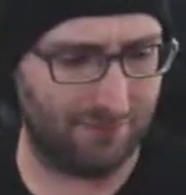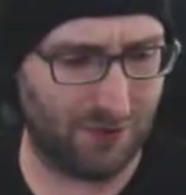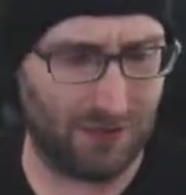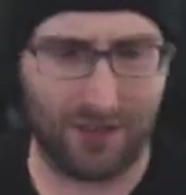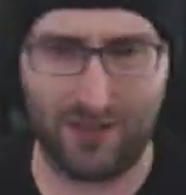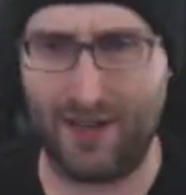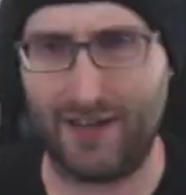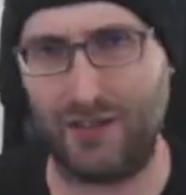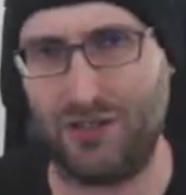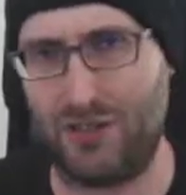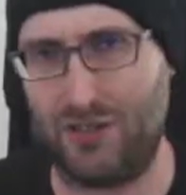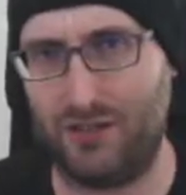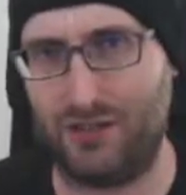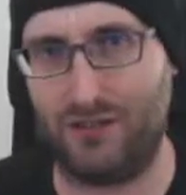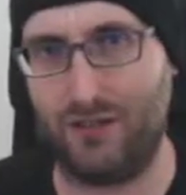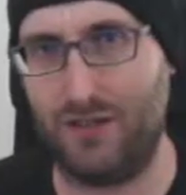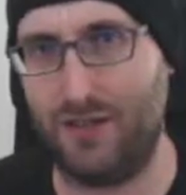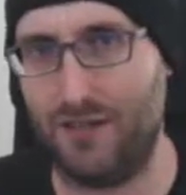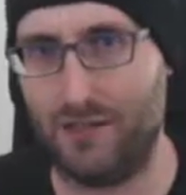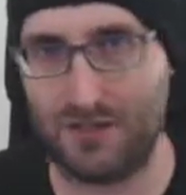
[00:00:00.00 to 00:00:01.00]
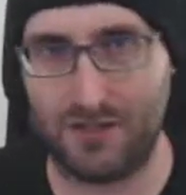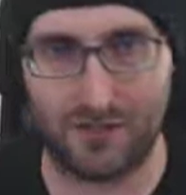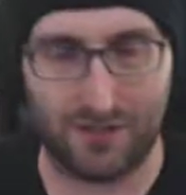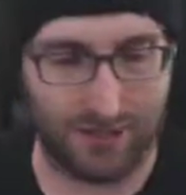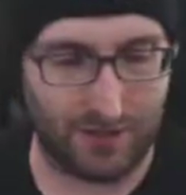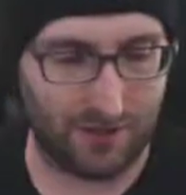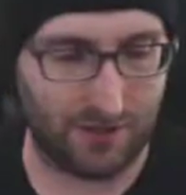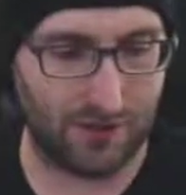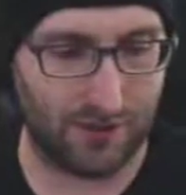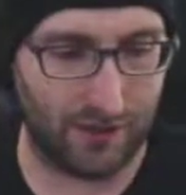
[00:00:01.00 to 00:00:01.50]
collection list
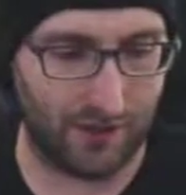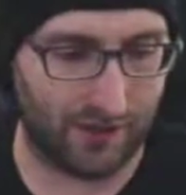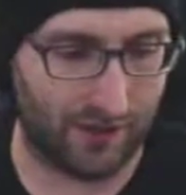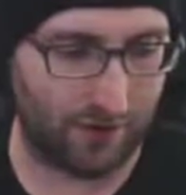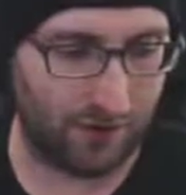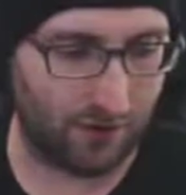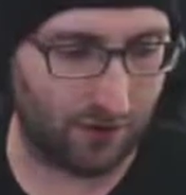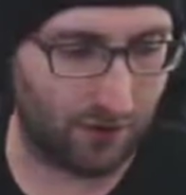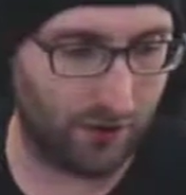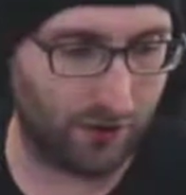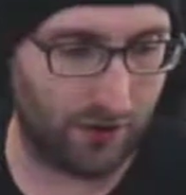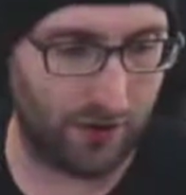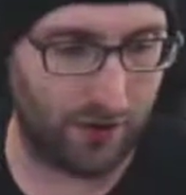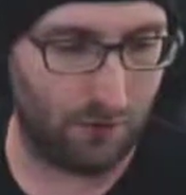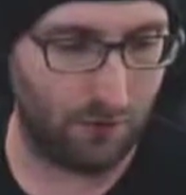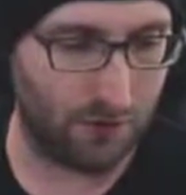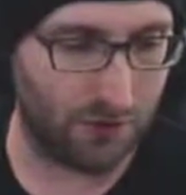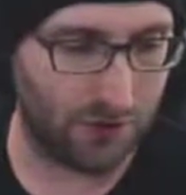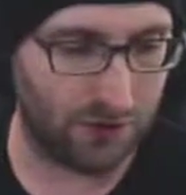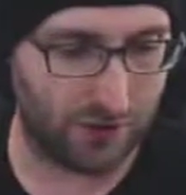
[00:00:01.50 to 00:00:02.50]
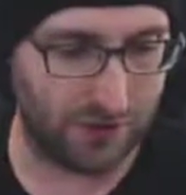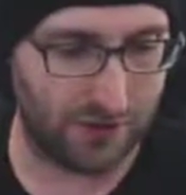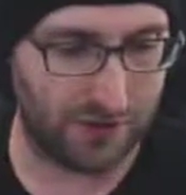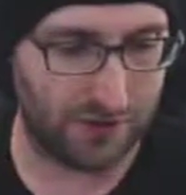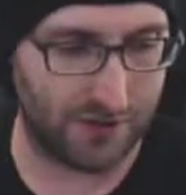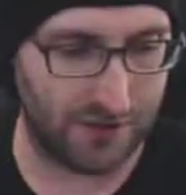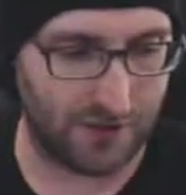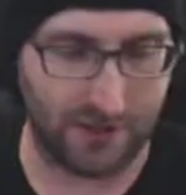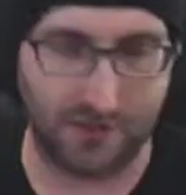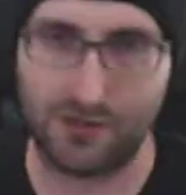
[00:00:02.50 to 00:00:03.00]
things and or a wish
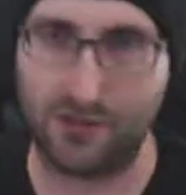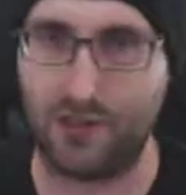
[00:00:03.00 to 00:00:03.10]
list thing,